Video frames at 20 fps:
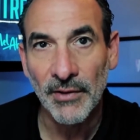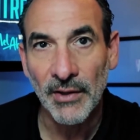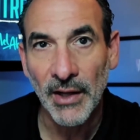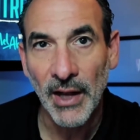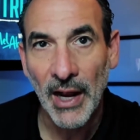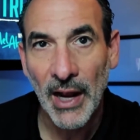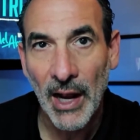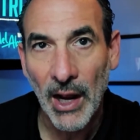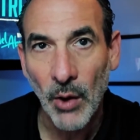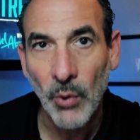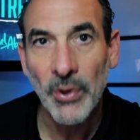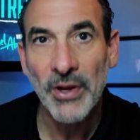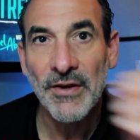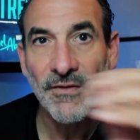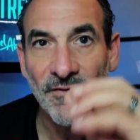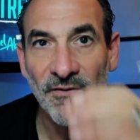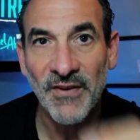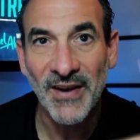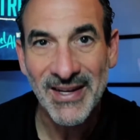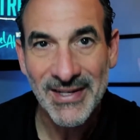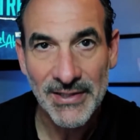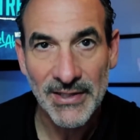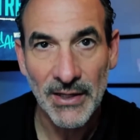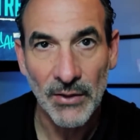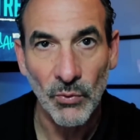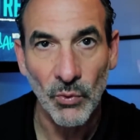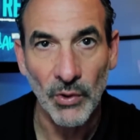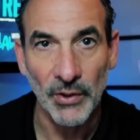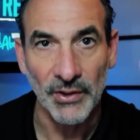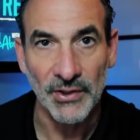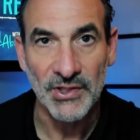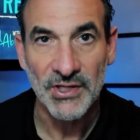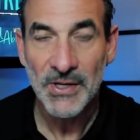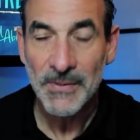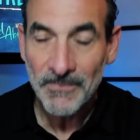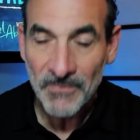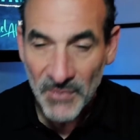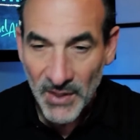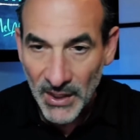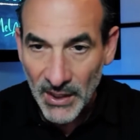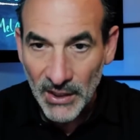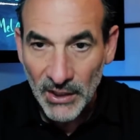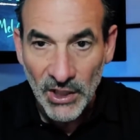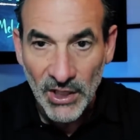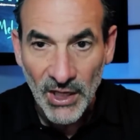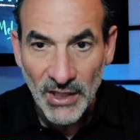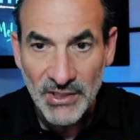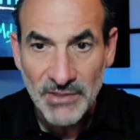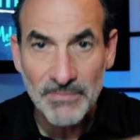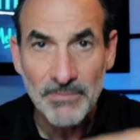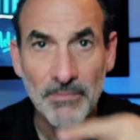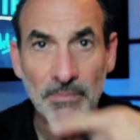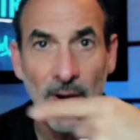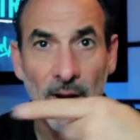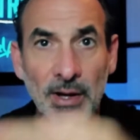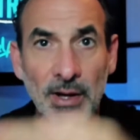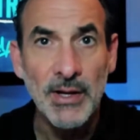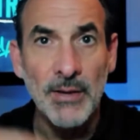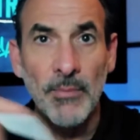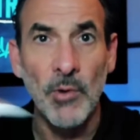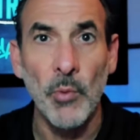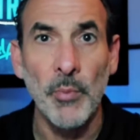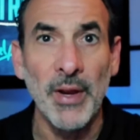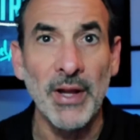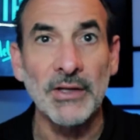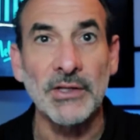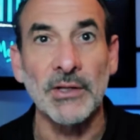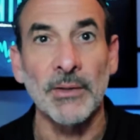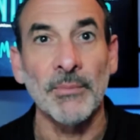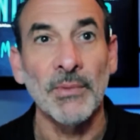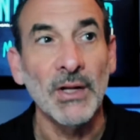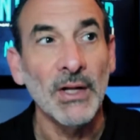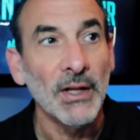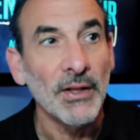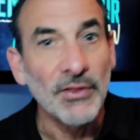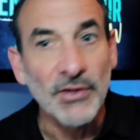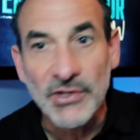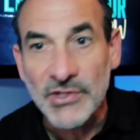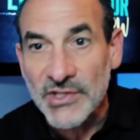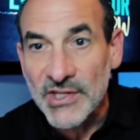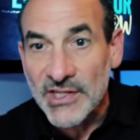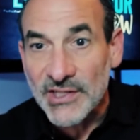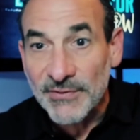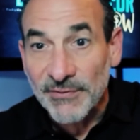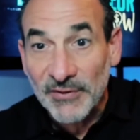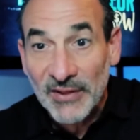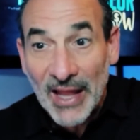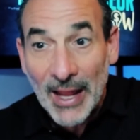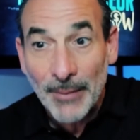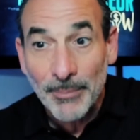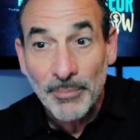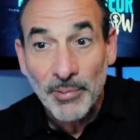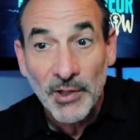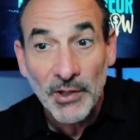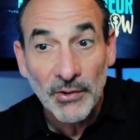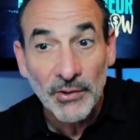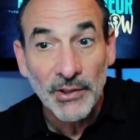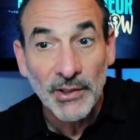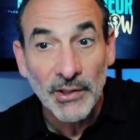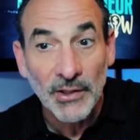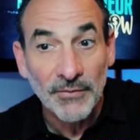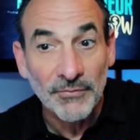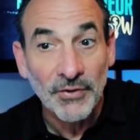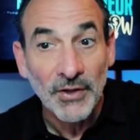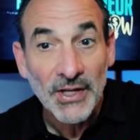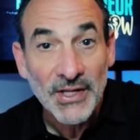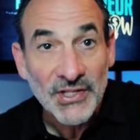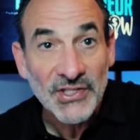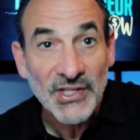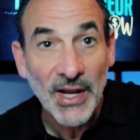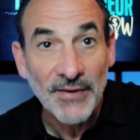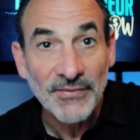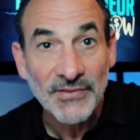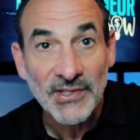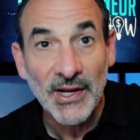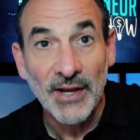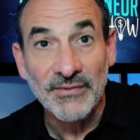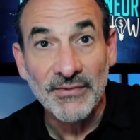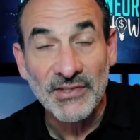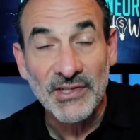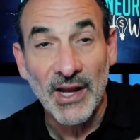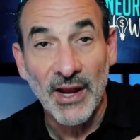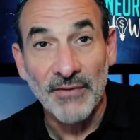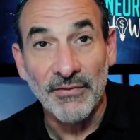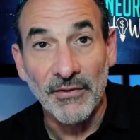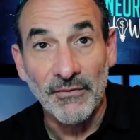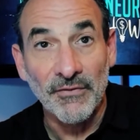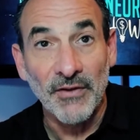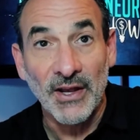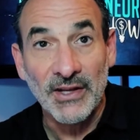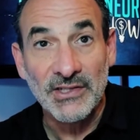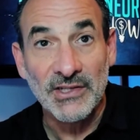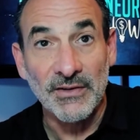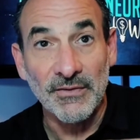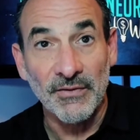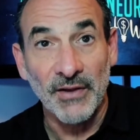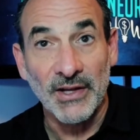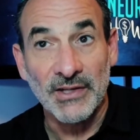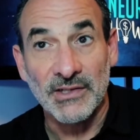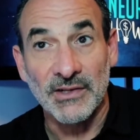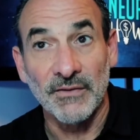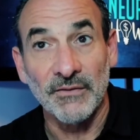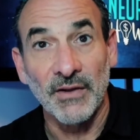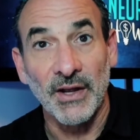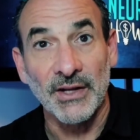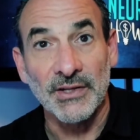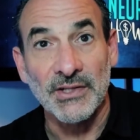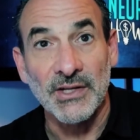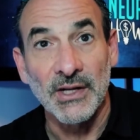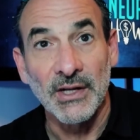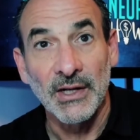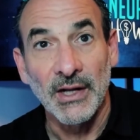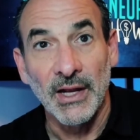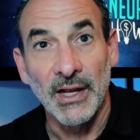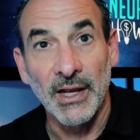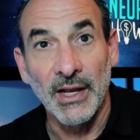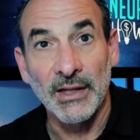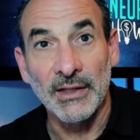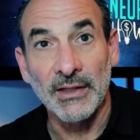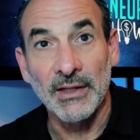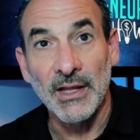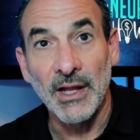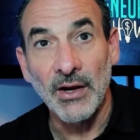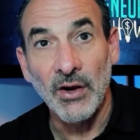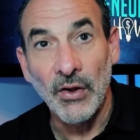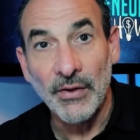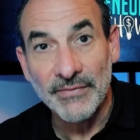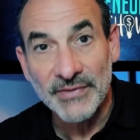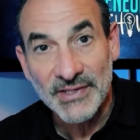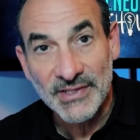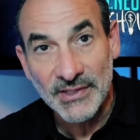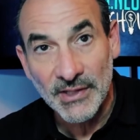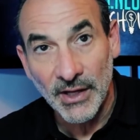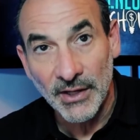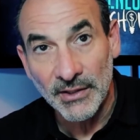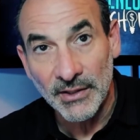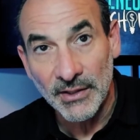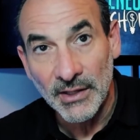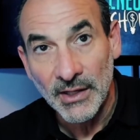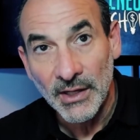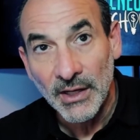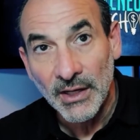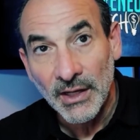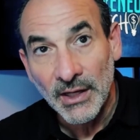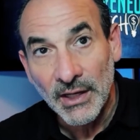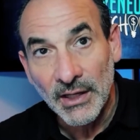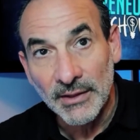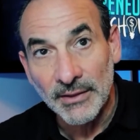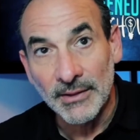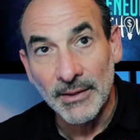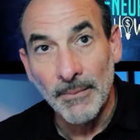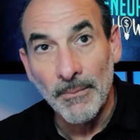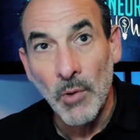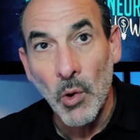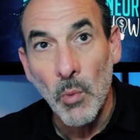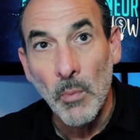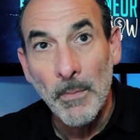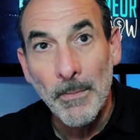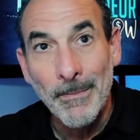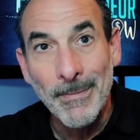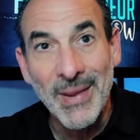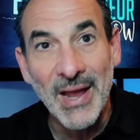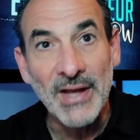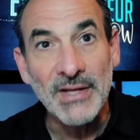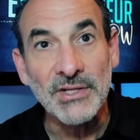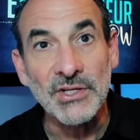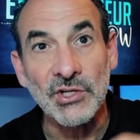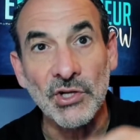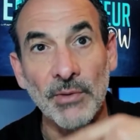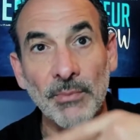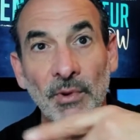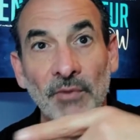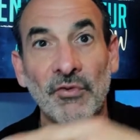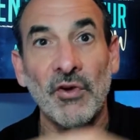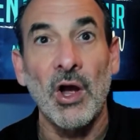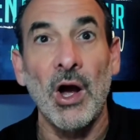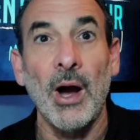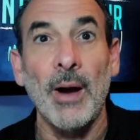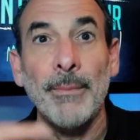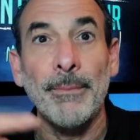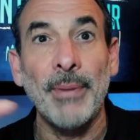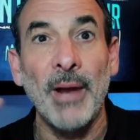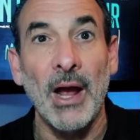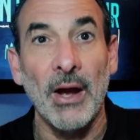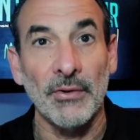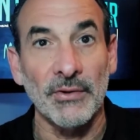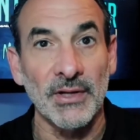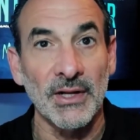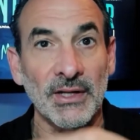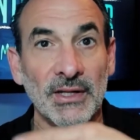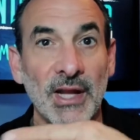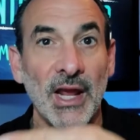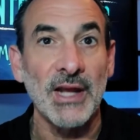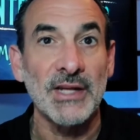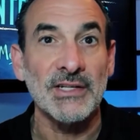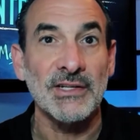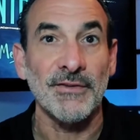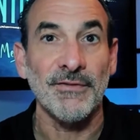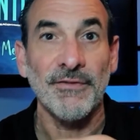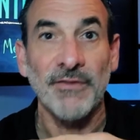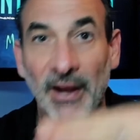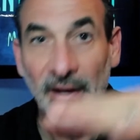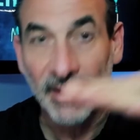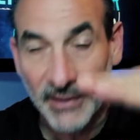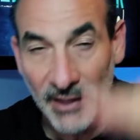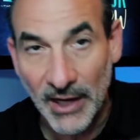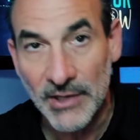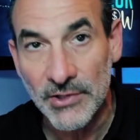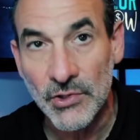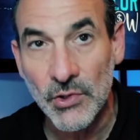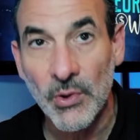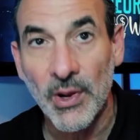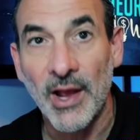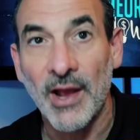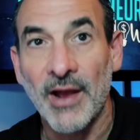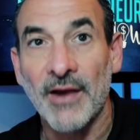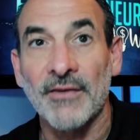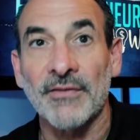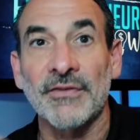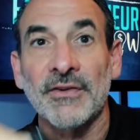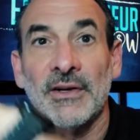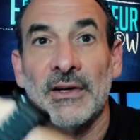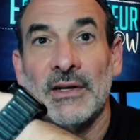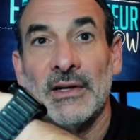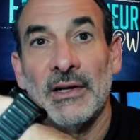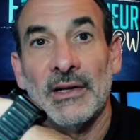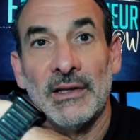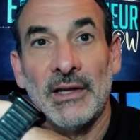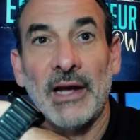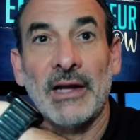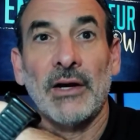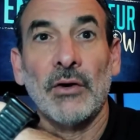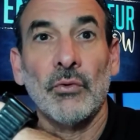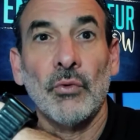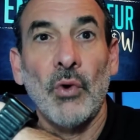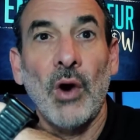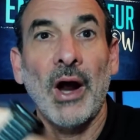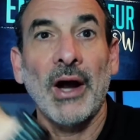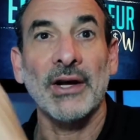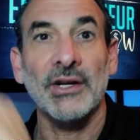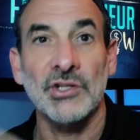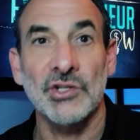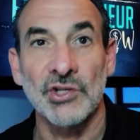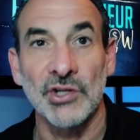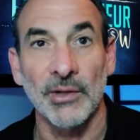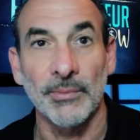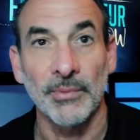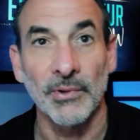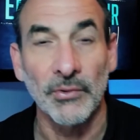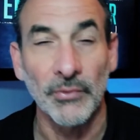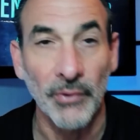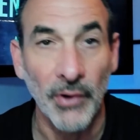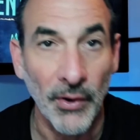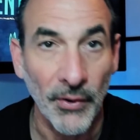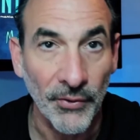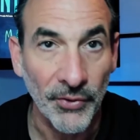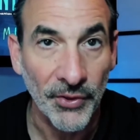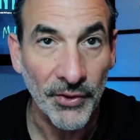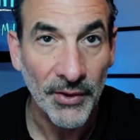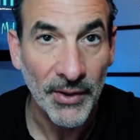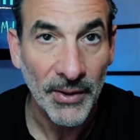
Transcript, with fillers: how investing works, it gets money momentum. There's this flat period of save, save, save, invest, invest, invest. And then all of a sudden, the momentum of compounding takes effect, and you have like a rocket ship growth.